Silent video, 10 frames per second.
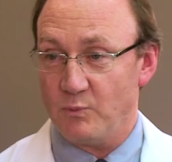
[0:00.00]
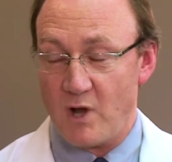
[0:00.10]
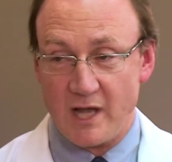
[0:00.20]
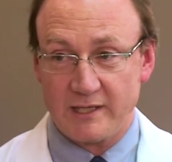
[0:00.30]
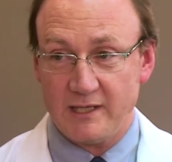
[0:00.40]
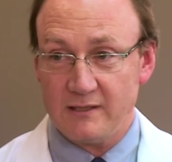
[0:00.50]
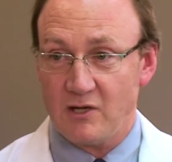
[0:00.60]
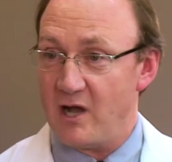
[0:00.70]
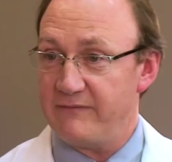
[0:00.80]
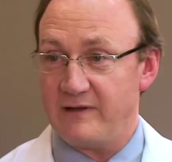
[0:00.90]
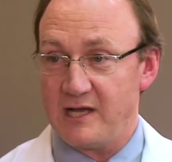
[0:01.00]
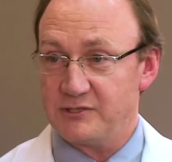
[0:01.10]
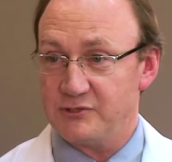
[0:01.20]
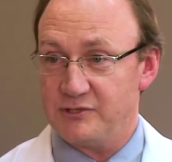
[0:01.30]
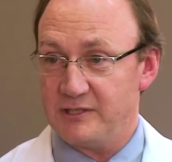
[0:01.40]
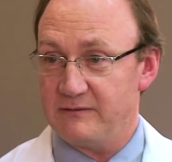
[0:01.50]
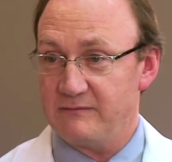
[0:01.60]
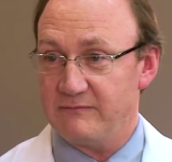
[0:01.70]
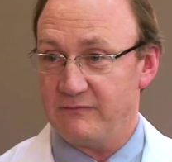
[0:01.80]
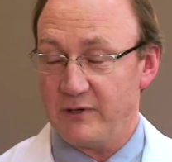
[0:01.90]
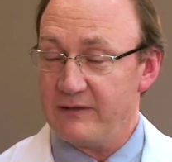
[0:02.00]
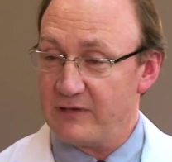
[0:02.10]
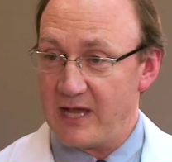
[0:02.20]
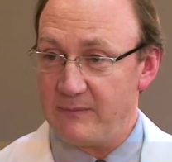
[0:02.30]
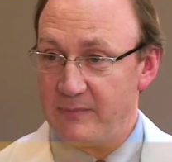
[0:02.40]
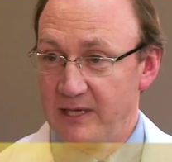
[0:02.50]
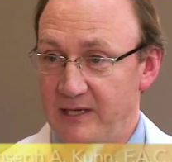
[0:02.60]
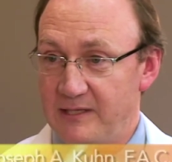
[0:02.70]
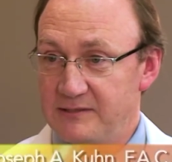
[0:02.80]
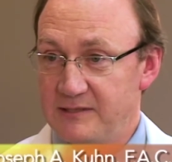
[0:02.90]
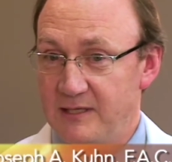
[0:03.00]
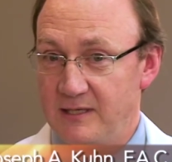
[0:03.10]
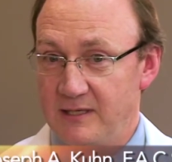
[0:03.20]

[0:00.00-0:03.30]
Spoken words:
walking, off oxygen, free of diabetes,